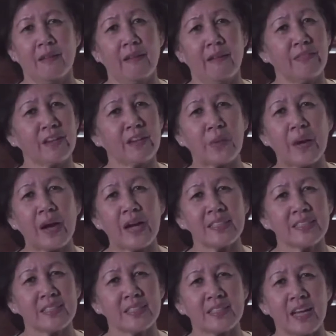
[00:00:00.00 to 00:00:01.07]
The
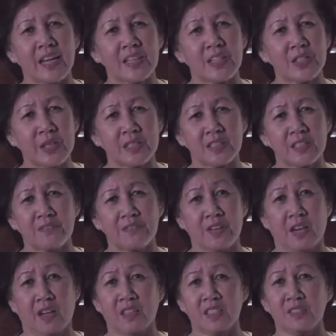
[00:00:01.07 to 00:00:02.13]
crises are thus
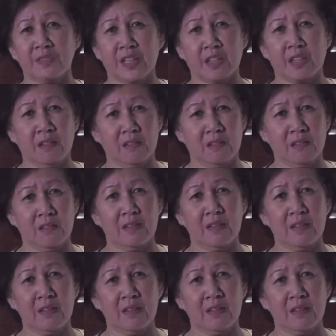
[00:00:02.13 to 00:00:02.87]
philosophical